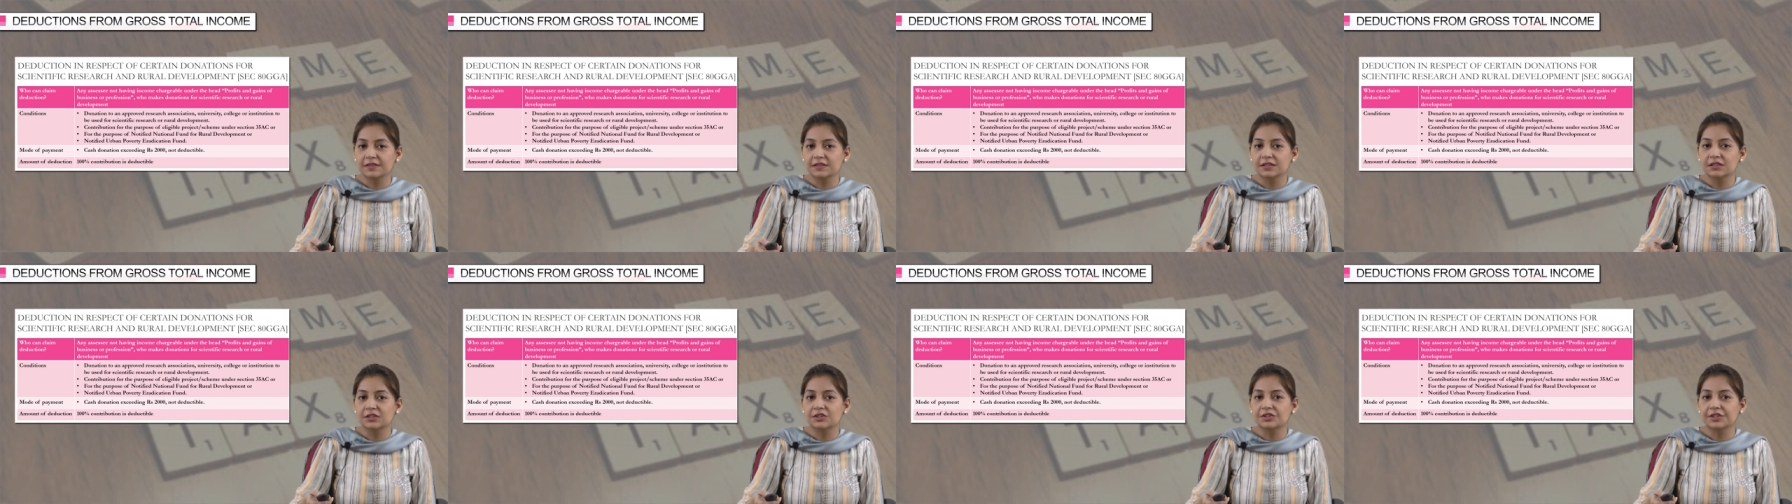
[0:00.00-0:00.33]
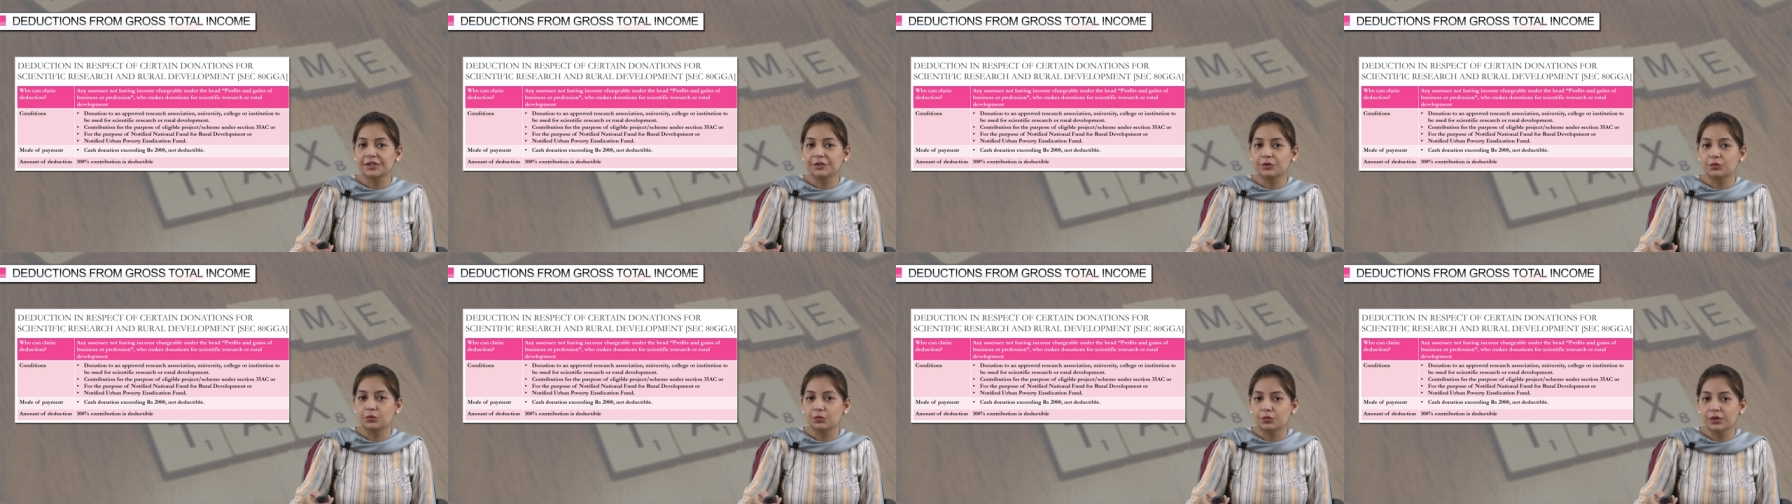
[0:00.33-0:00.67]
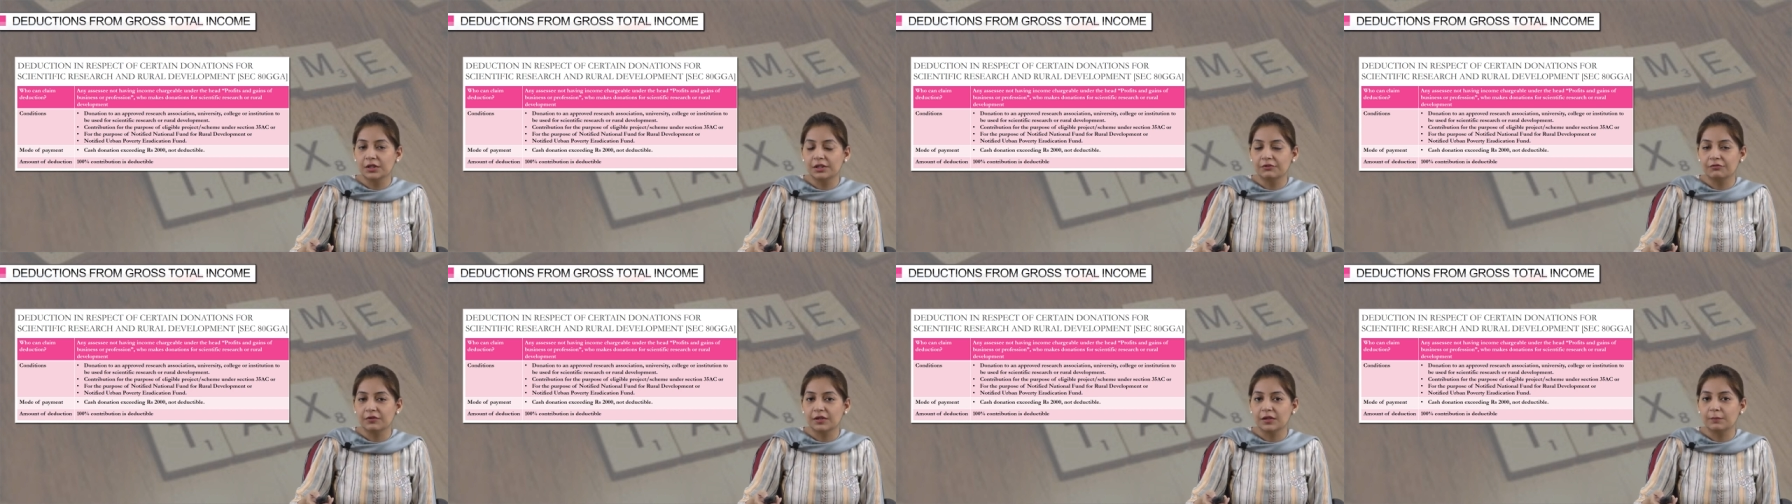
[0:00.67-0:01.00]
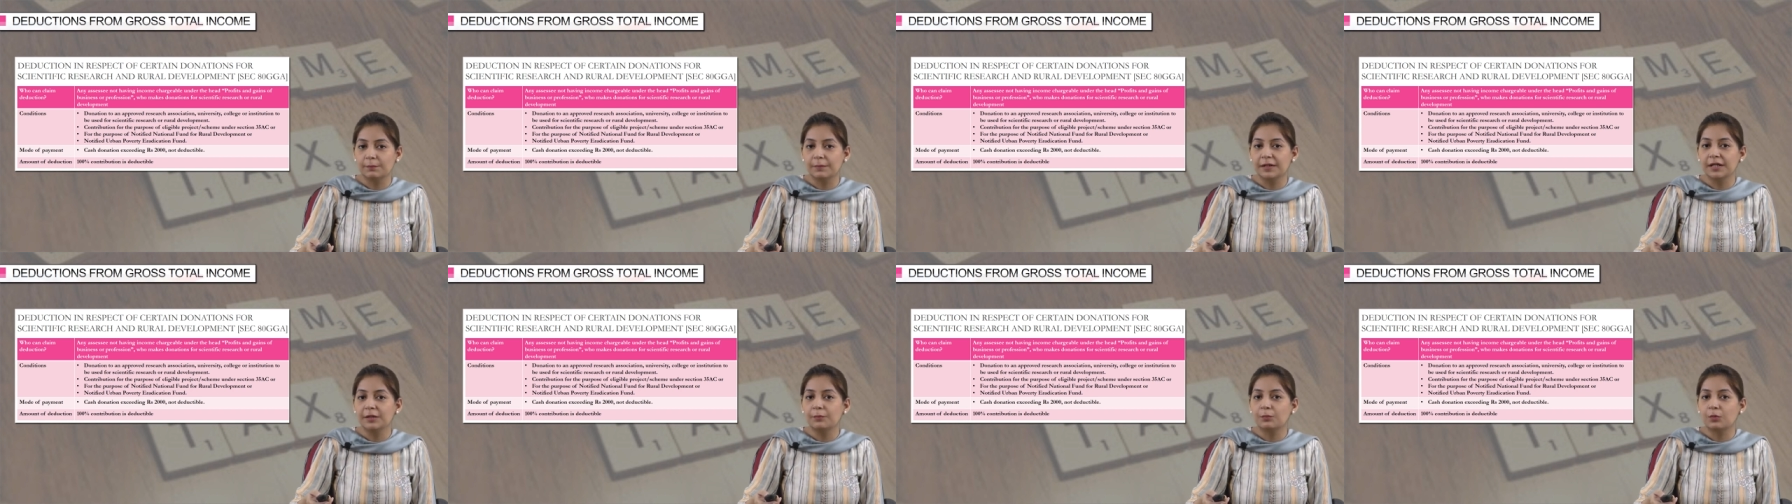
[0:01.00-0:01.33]
research and rural
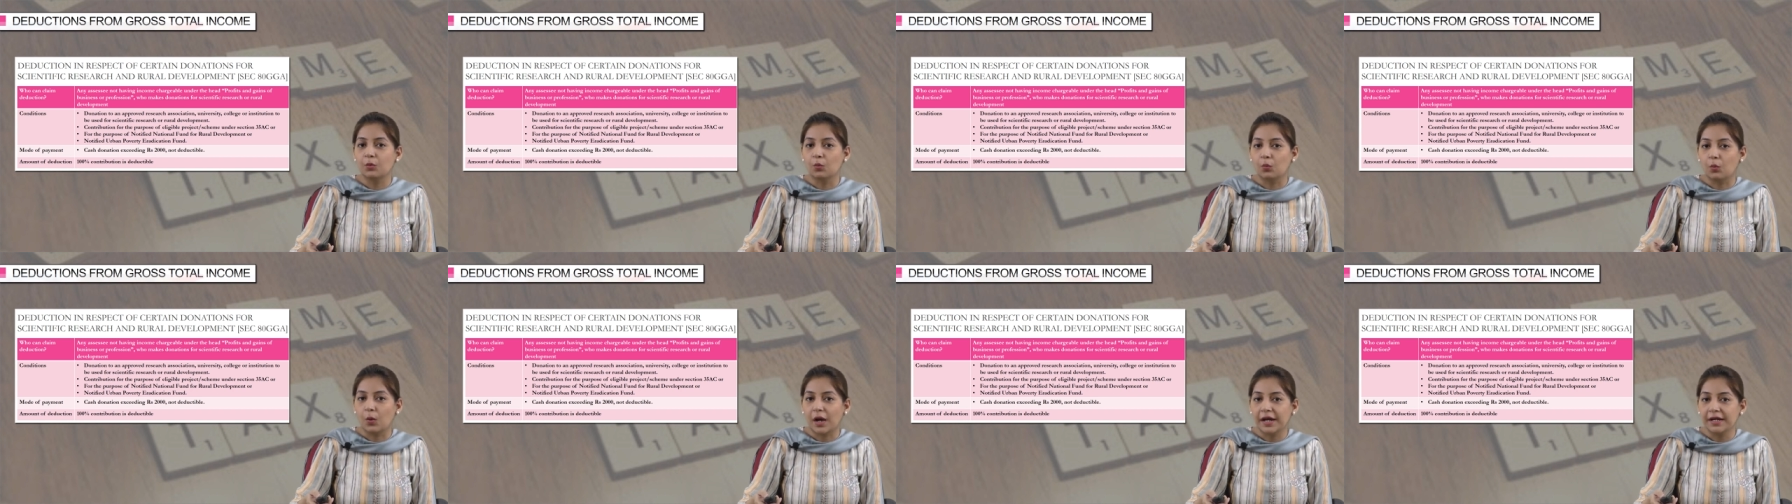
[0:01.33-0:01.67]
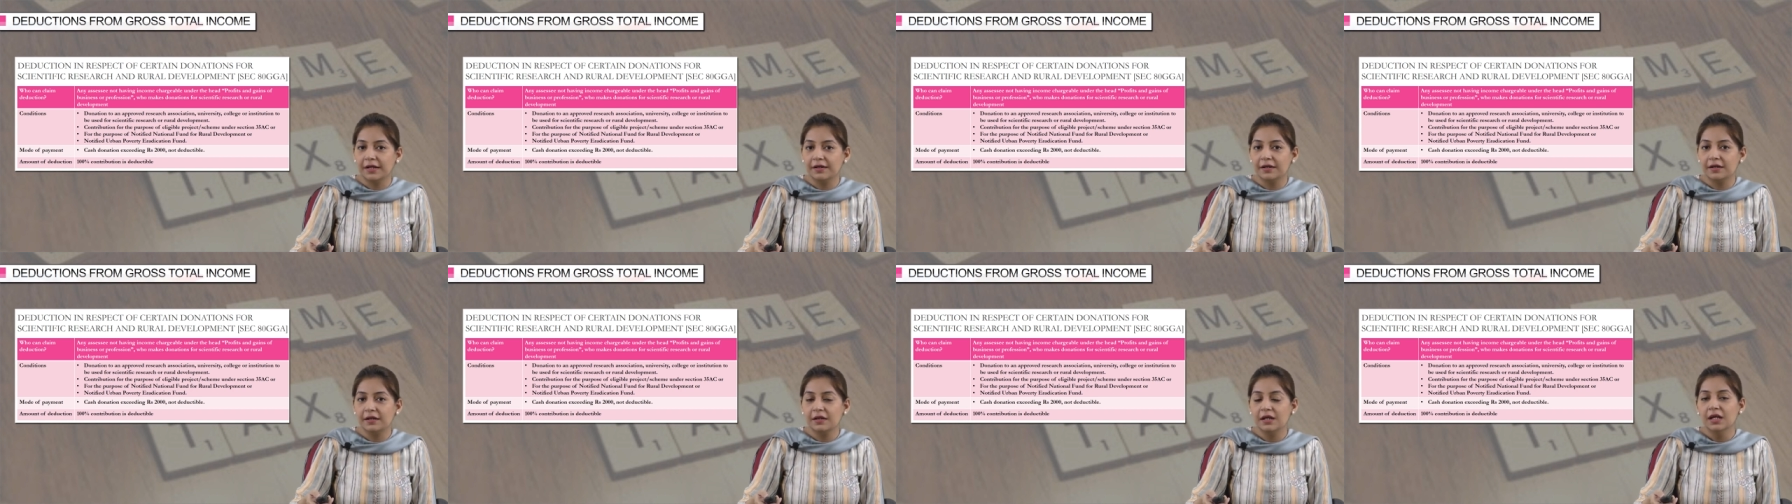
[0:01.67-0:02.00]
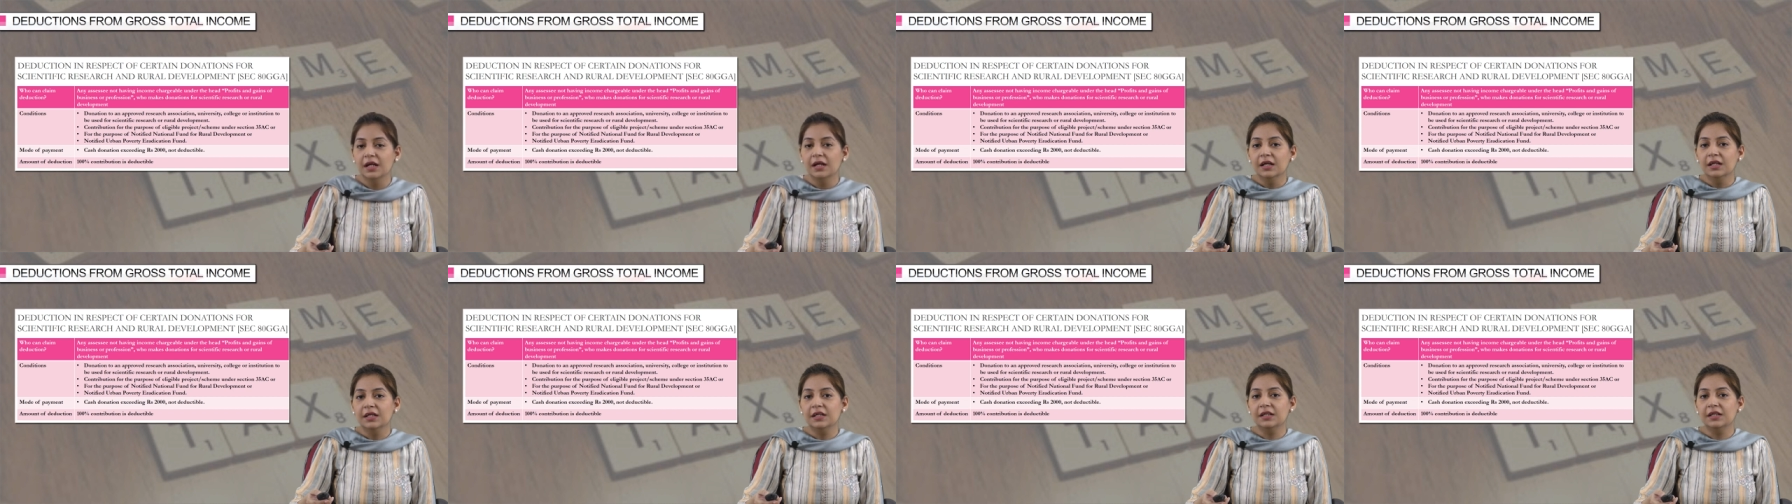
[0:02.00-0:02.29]
development provided